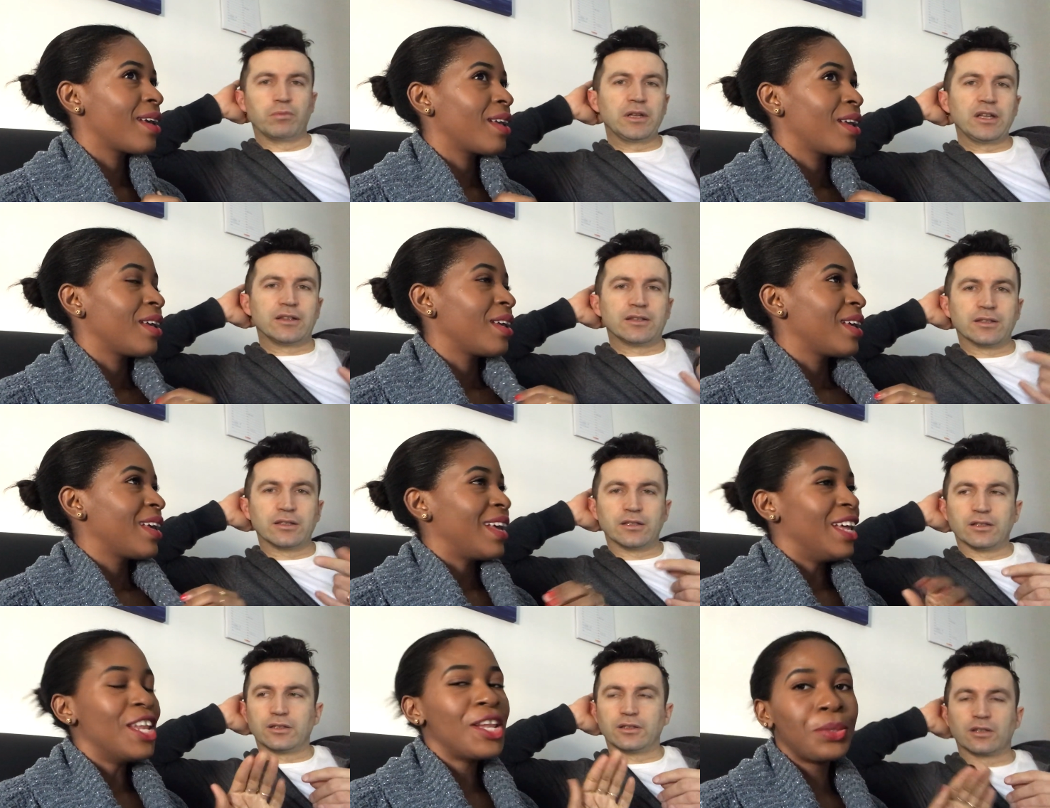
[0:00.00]
Speaker 1: bit, uh,
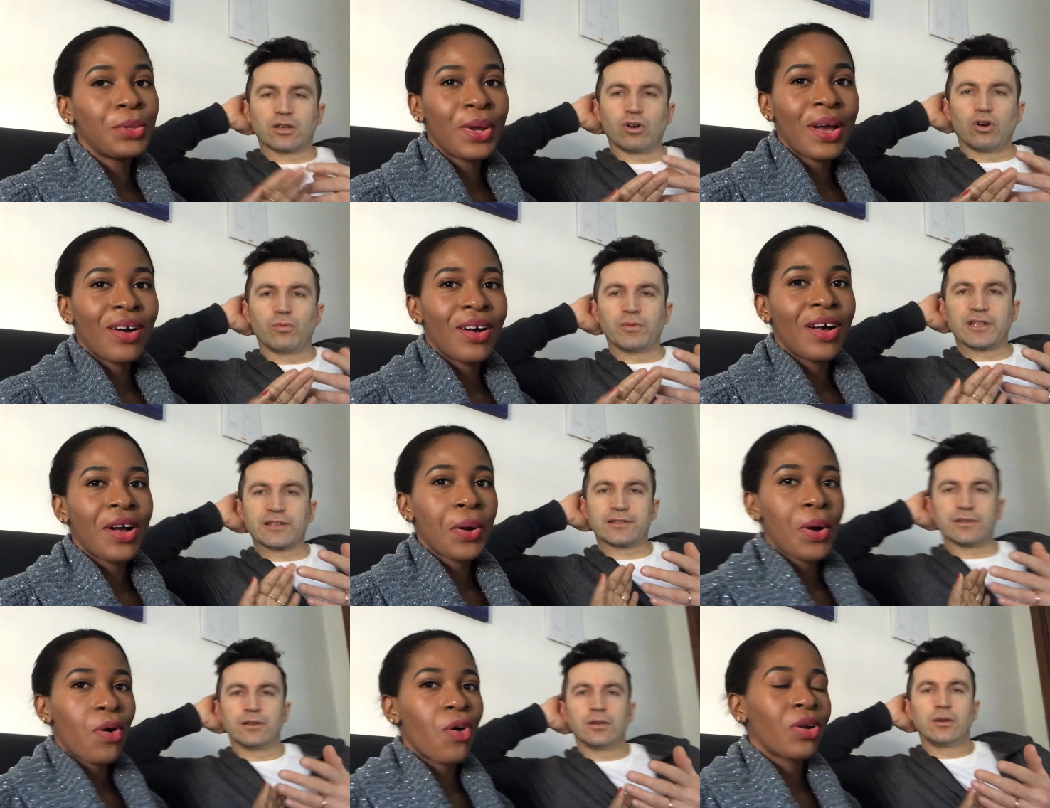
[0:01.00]
the
Speaker 2: mm. comics.
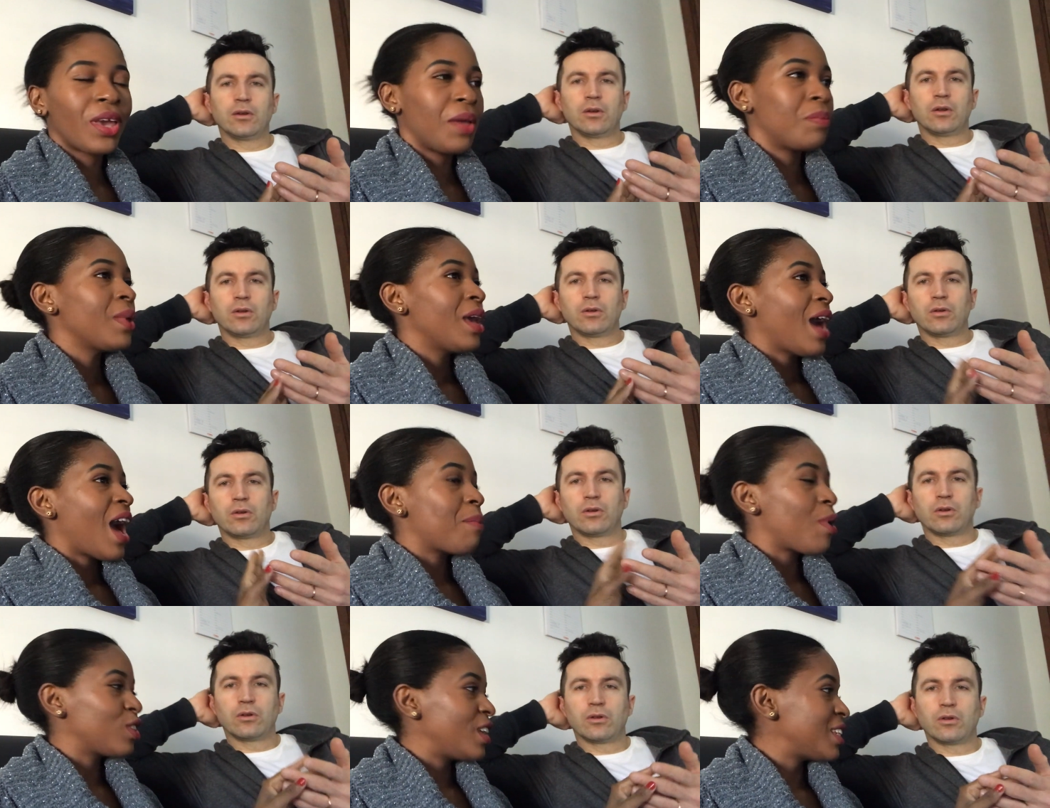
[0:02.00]
Okay,
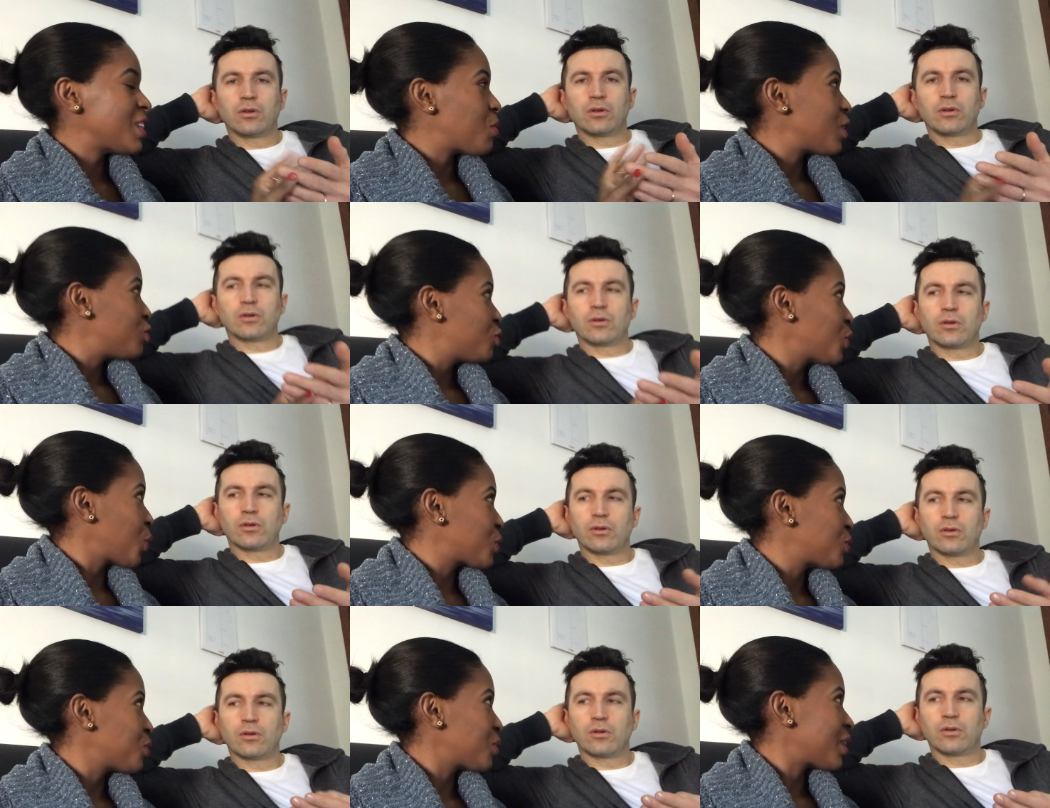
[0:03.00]
about that I want to talk to
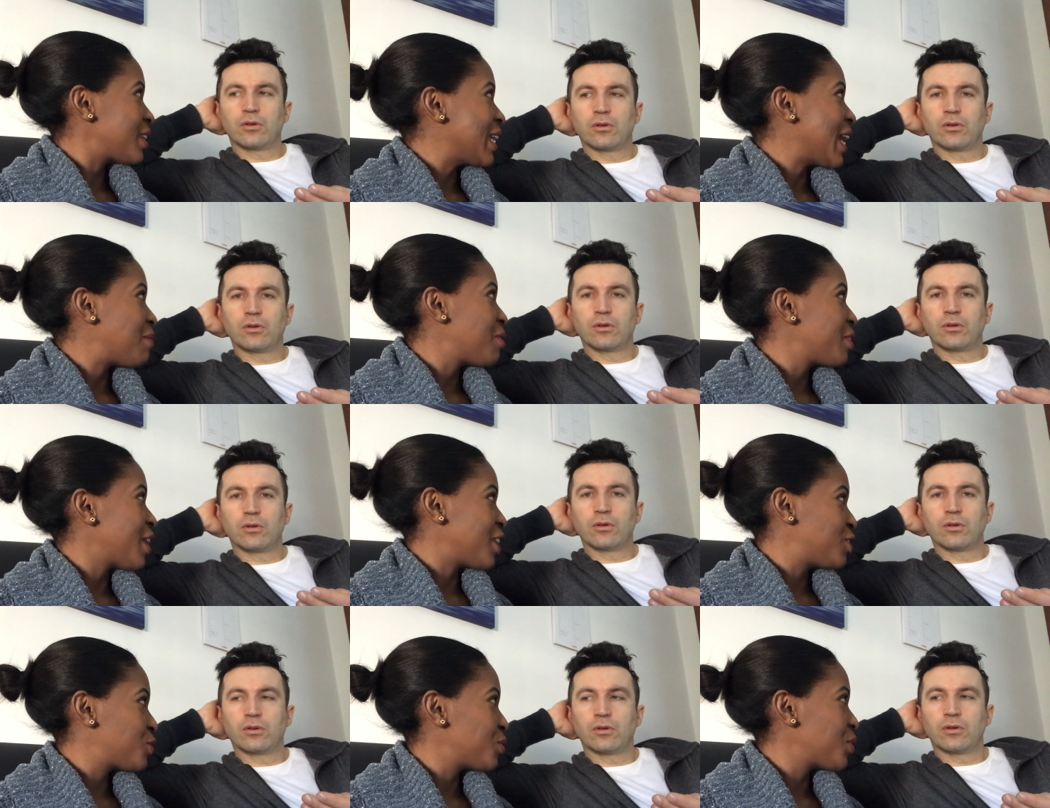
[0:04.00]
you about that
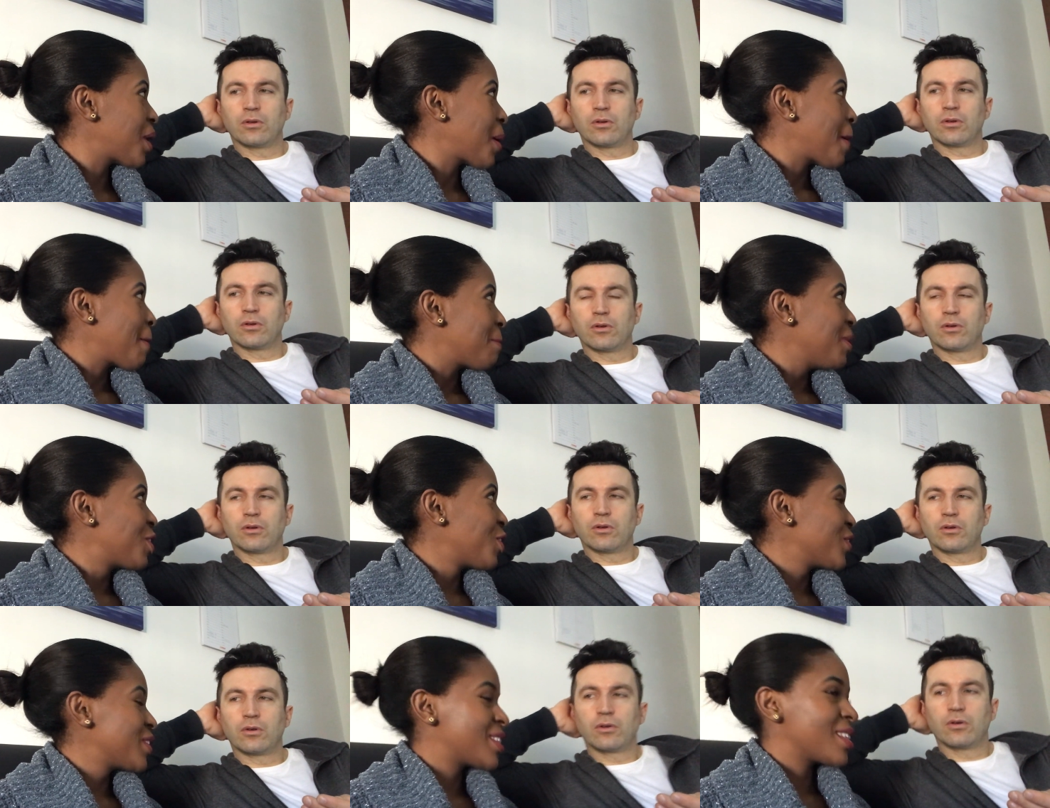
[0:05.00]
too.
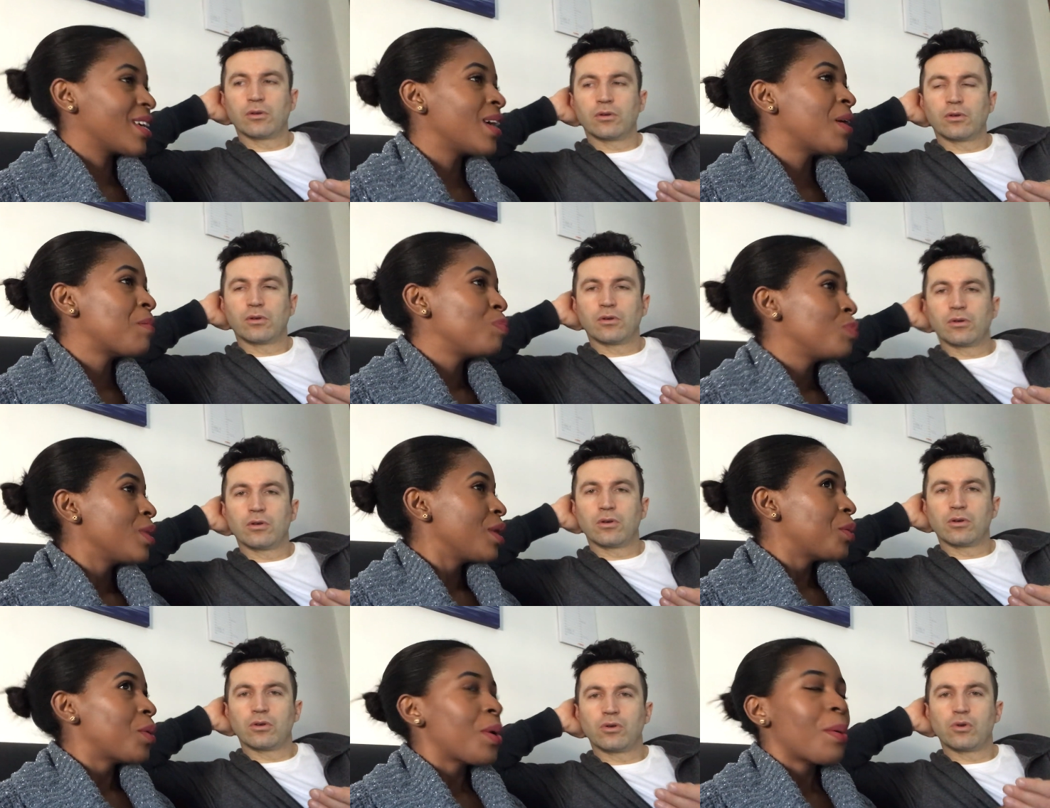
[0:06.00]
Because uh,
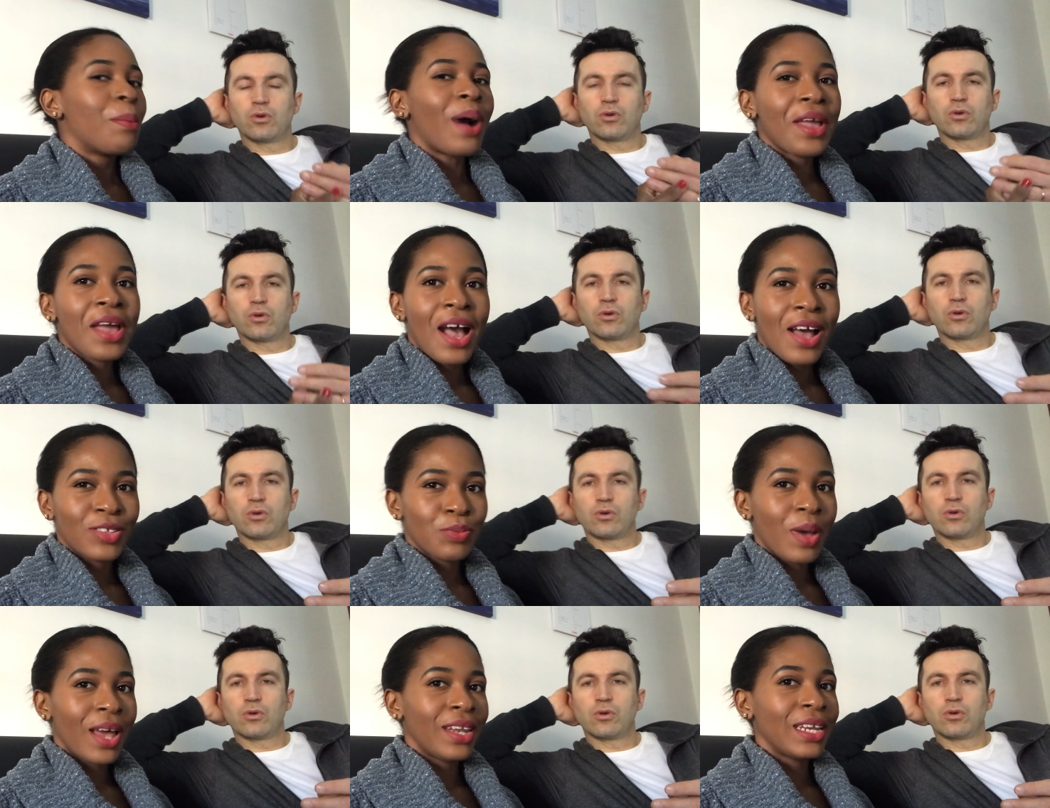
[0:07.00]
my
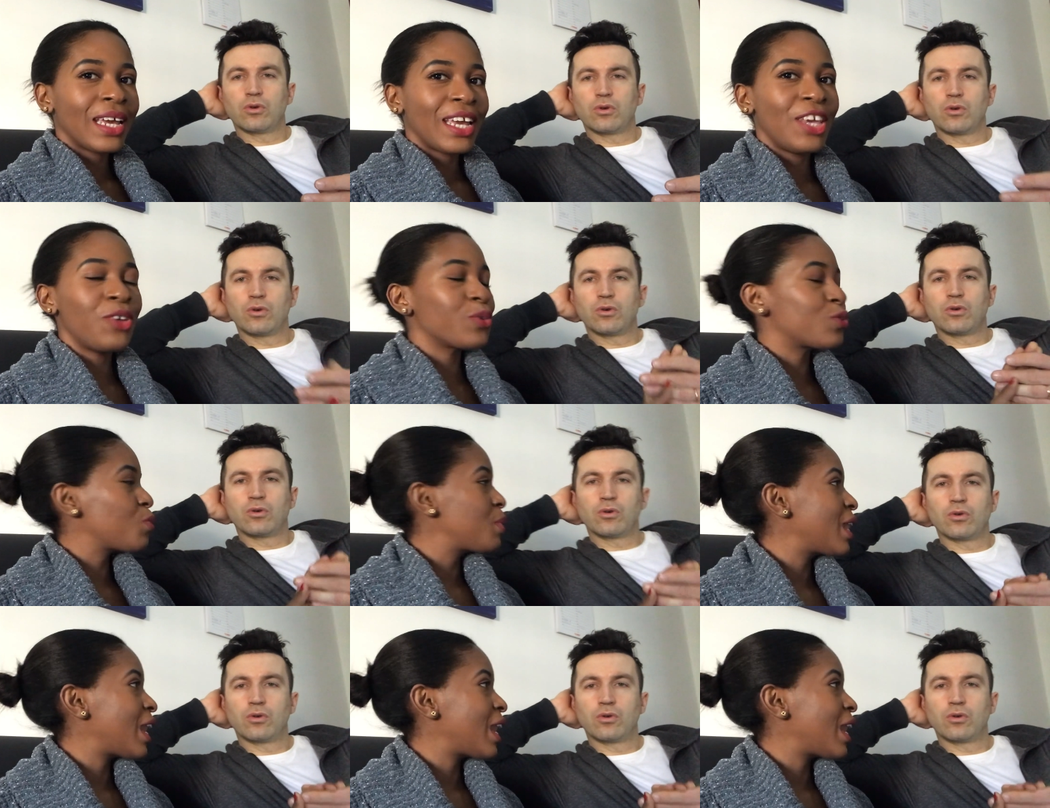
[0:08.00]
husband, he used to be